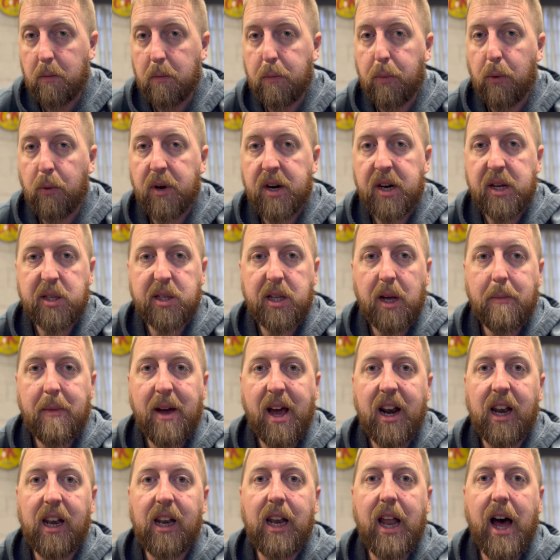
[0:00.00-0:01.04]
Point is, they
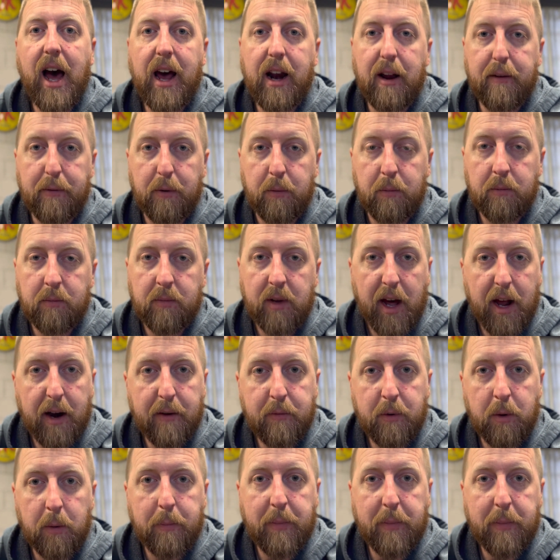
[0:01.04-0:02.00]
made a lot of them with